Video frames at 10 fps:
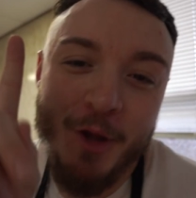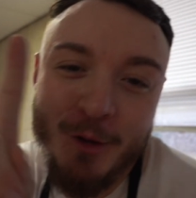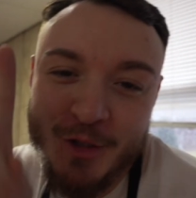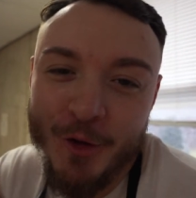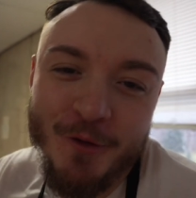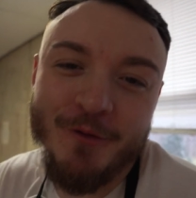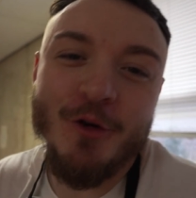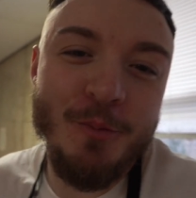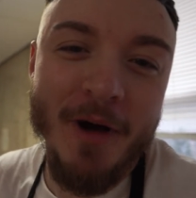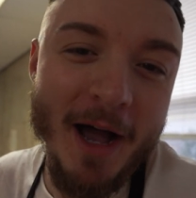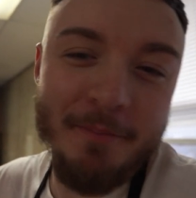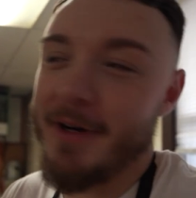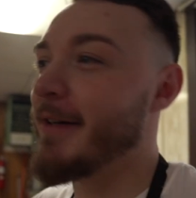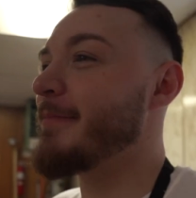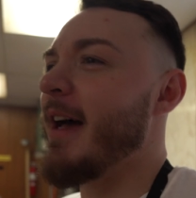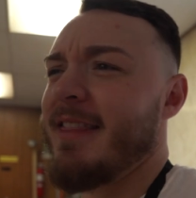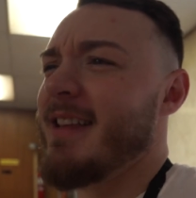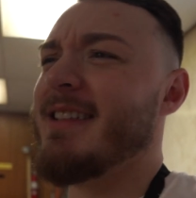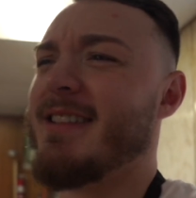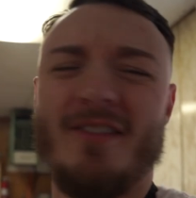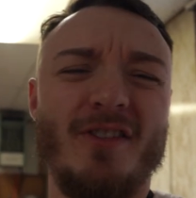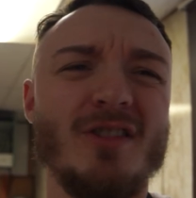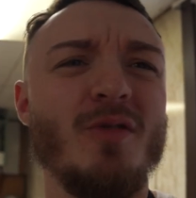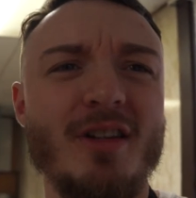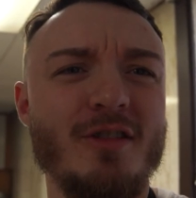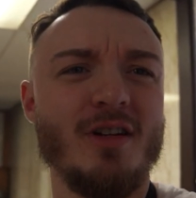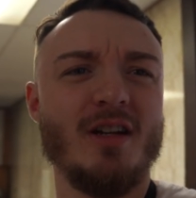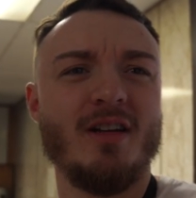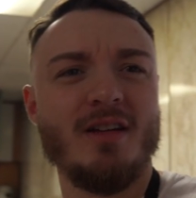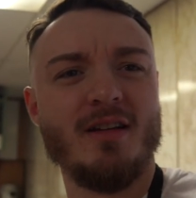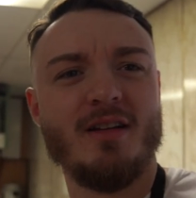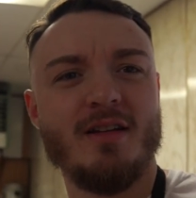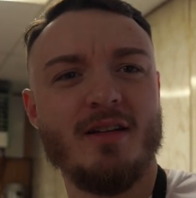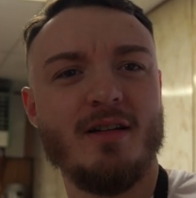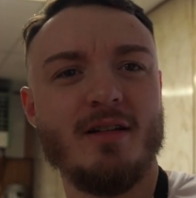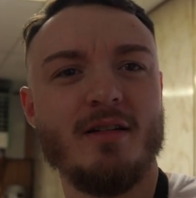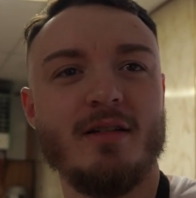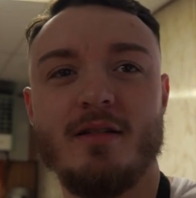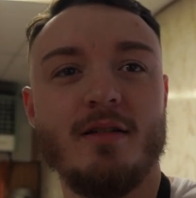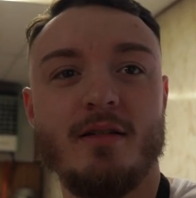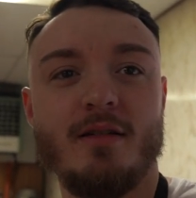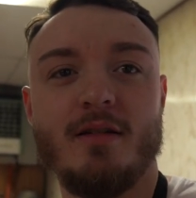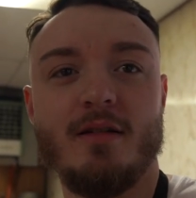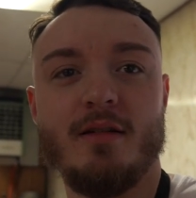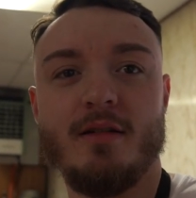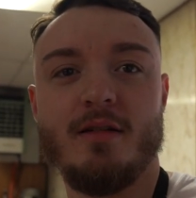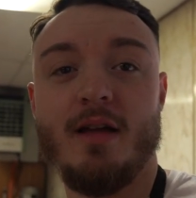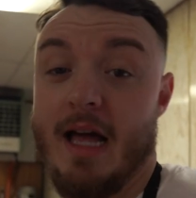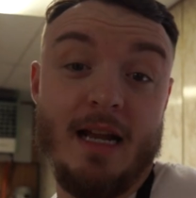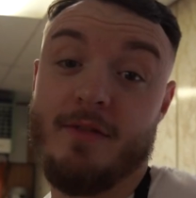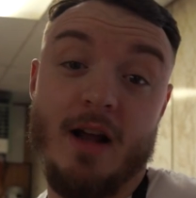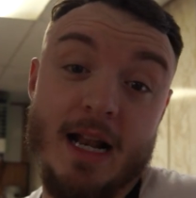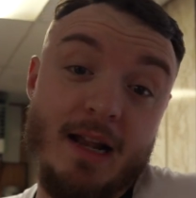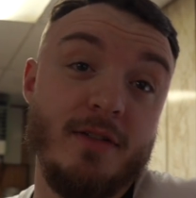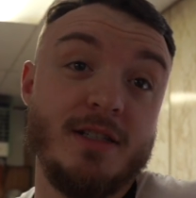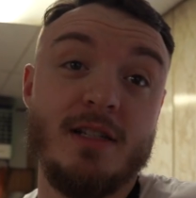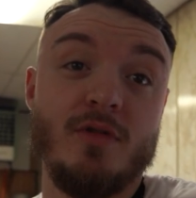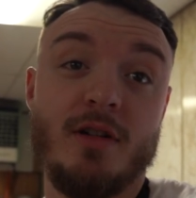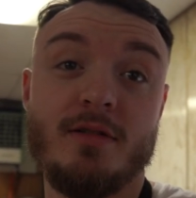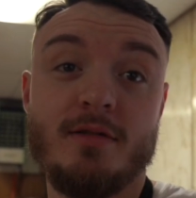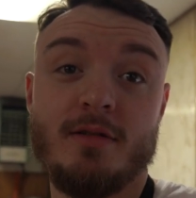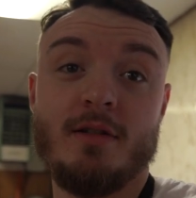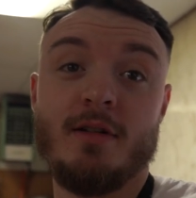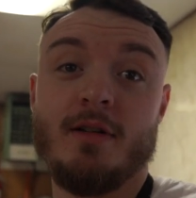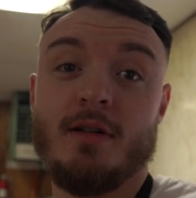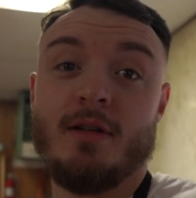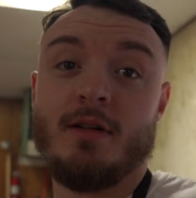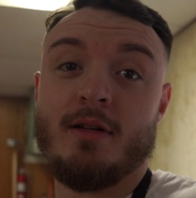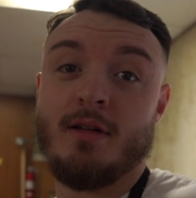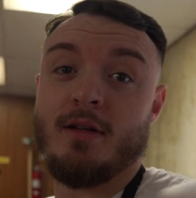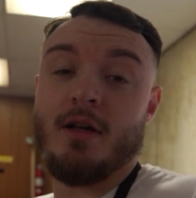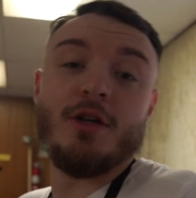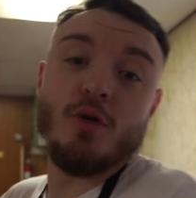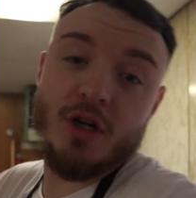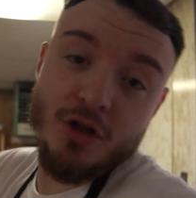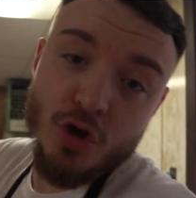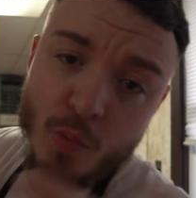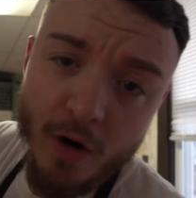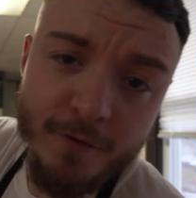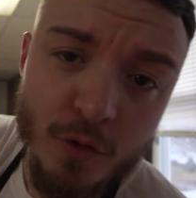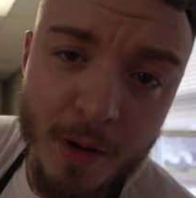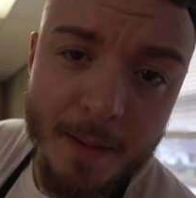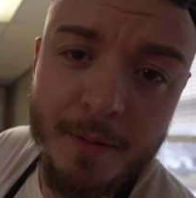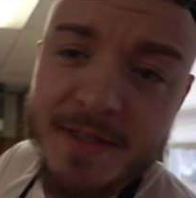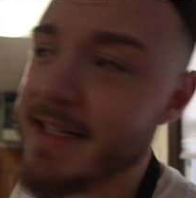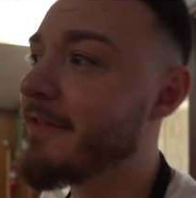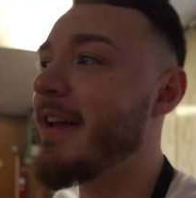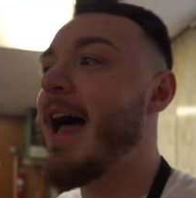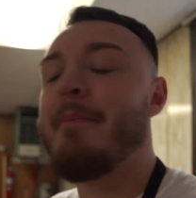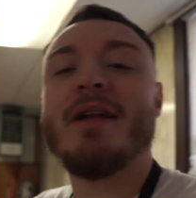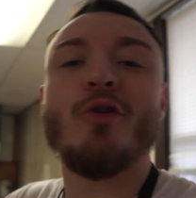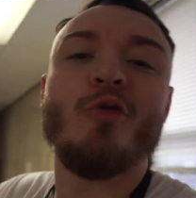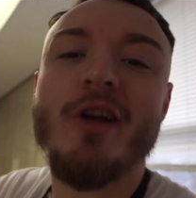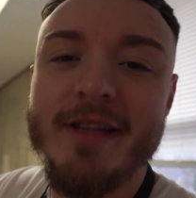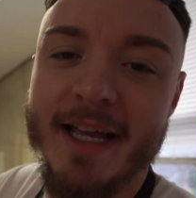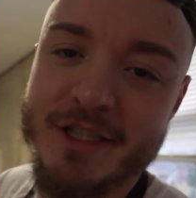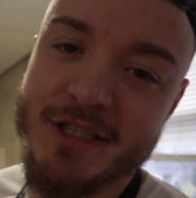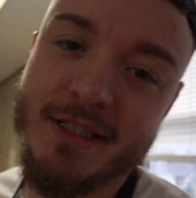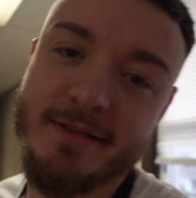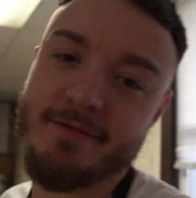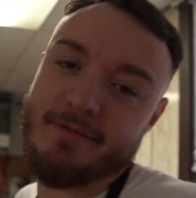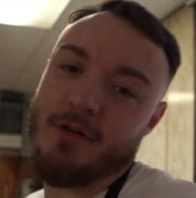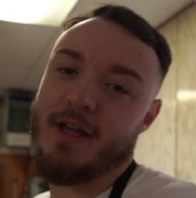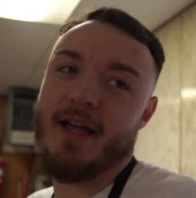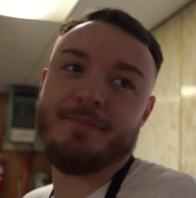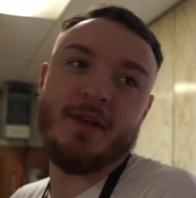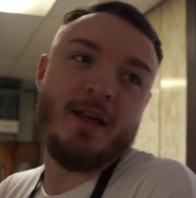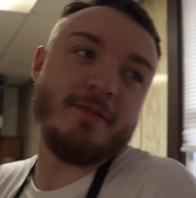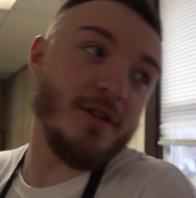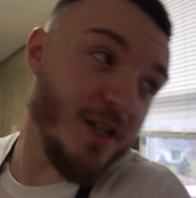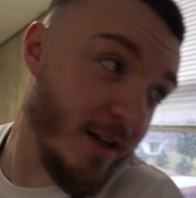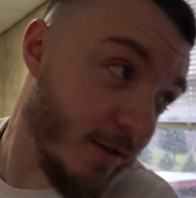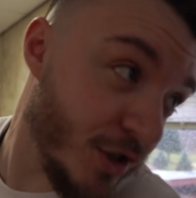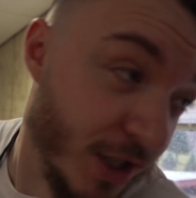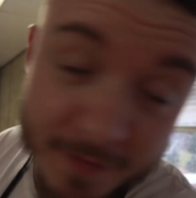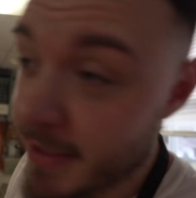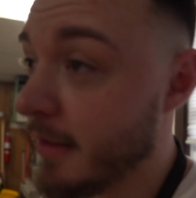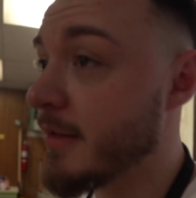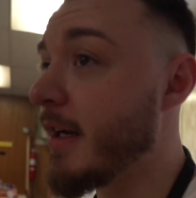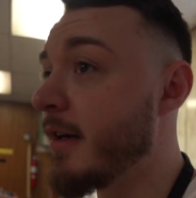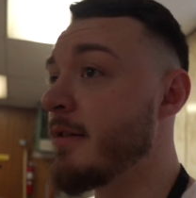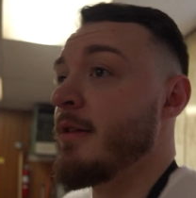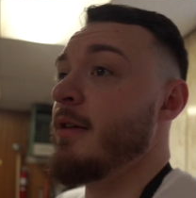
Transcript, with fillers: no joke, food pop-up. I think this is the first one in Utica. Nah, in my lifetime. I never seen one. I never seen no shit like this. Utica, do more food pop-ups, and if not, I'm about to run that shit, okay? If there's any other chefs out there